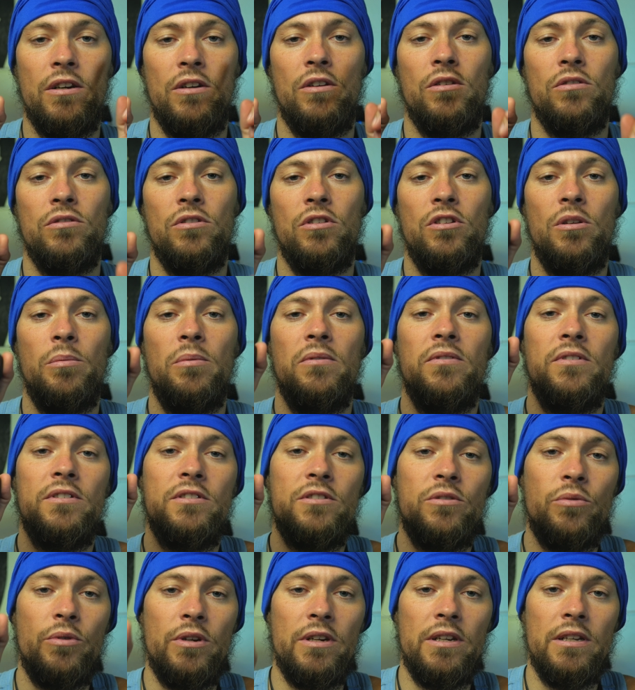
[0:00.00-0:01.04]
on the top of the
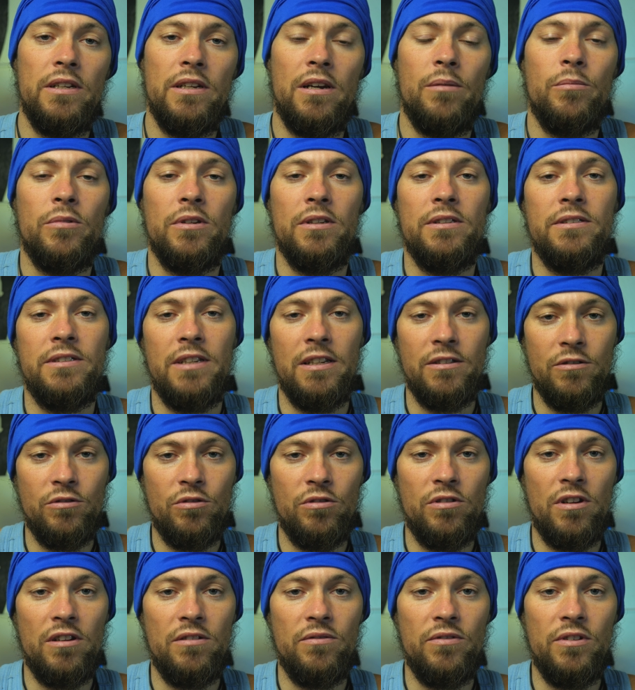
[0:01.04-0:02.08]
screen, I'm going to send you to
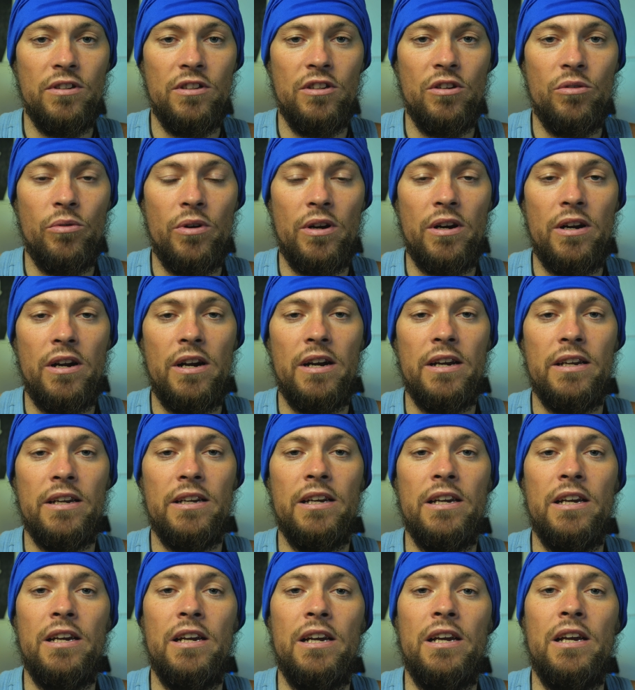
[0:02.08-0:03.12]
that video where I
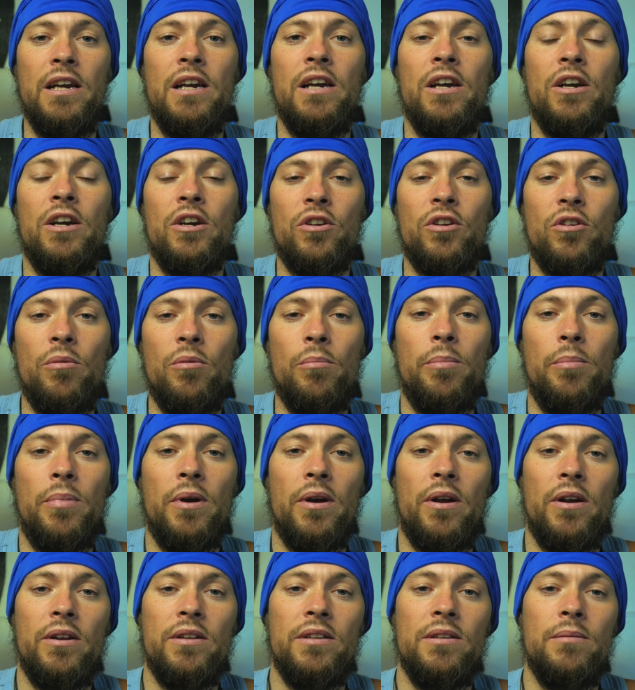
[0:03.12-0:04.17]

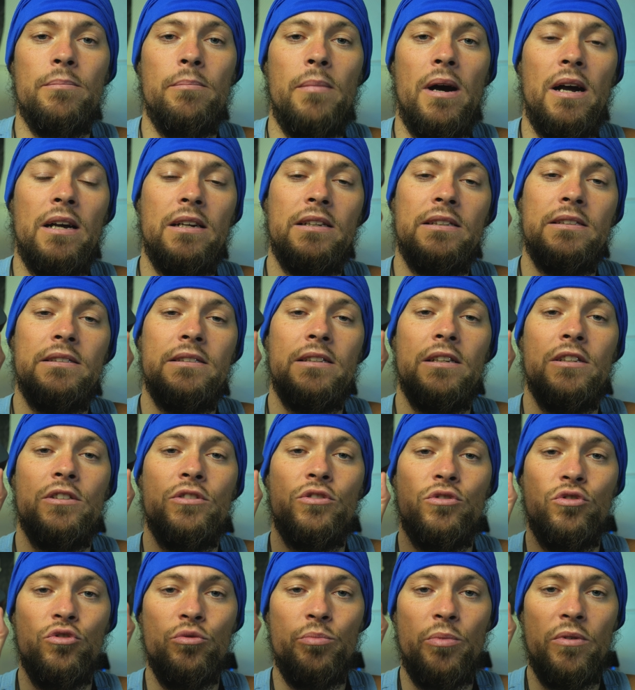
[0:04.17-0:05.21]
compare the Max
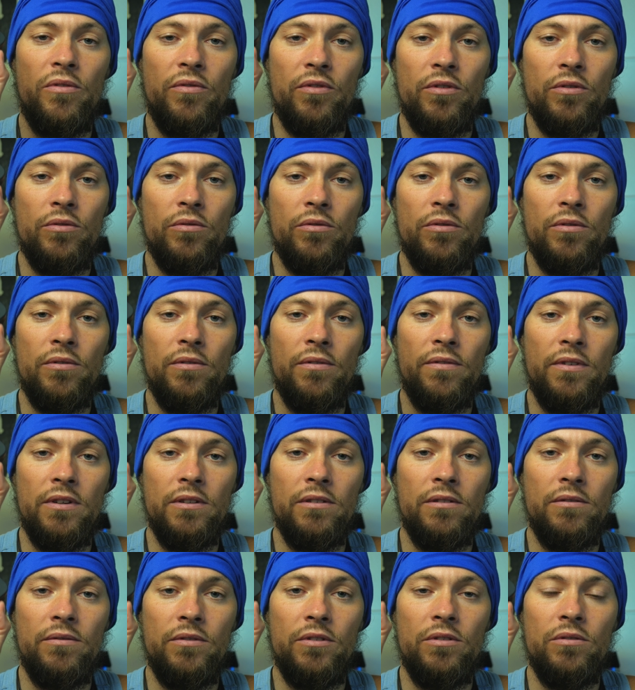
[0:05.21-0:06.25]
Super View field
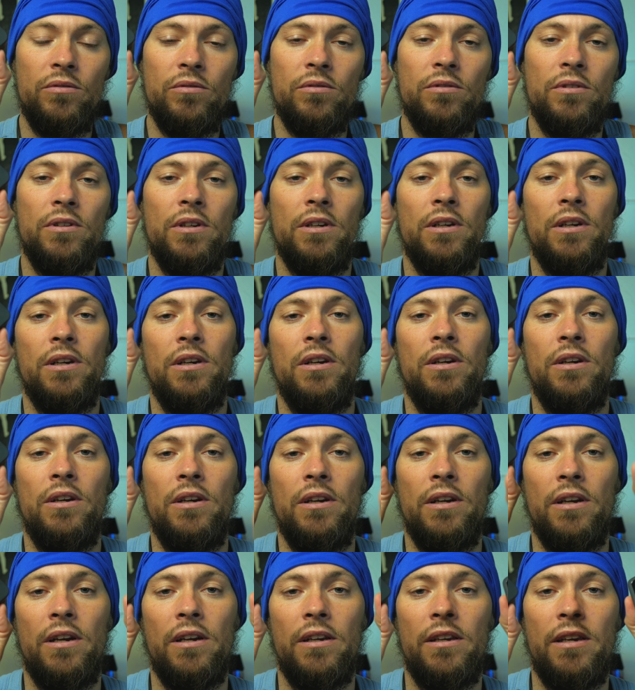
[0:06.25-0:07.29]
of view
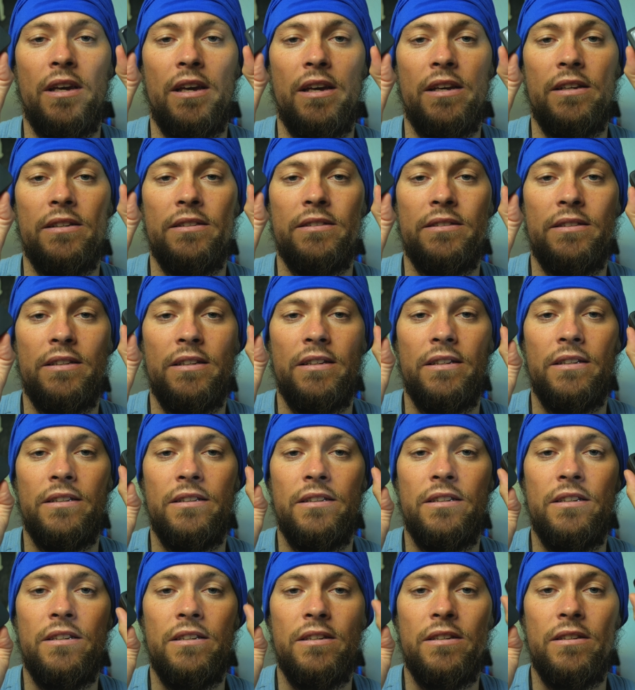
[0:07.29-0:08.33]
against
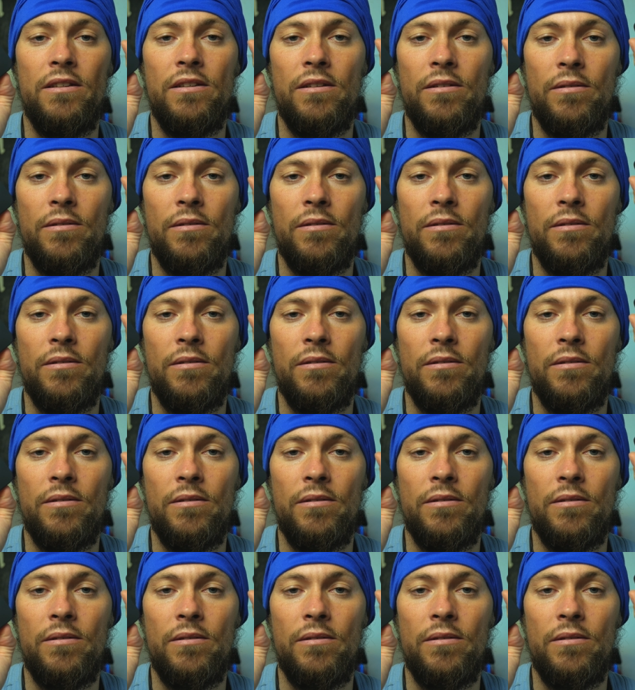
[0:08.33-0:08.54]
the